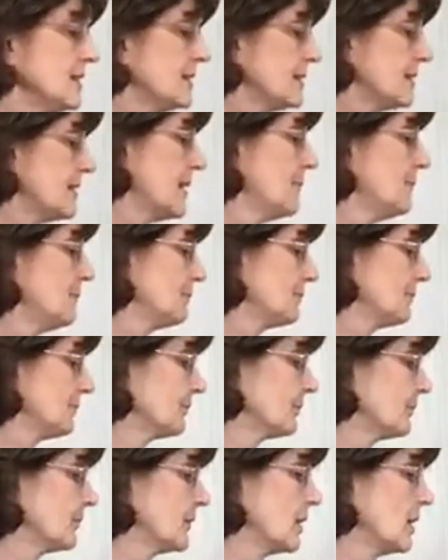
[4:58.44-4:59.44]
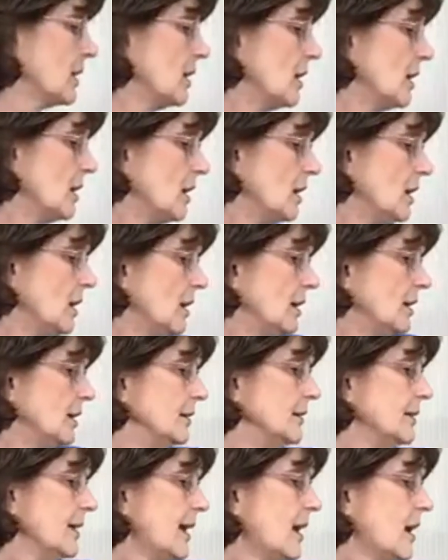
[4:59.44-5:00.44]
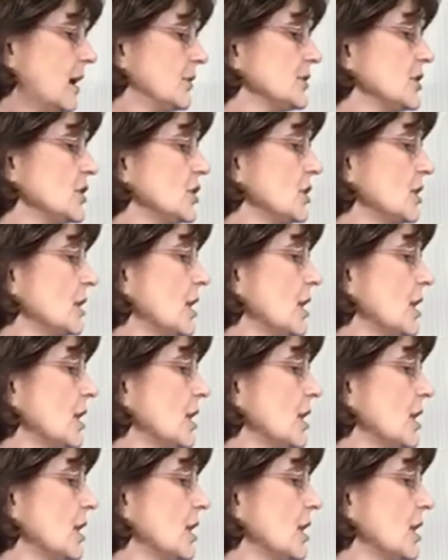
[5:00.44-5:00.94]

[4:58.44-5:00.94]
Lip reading: step. Now, did you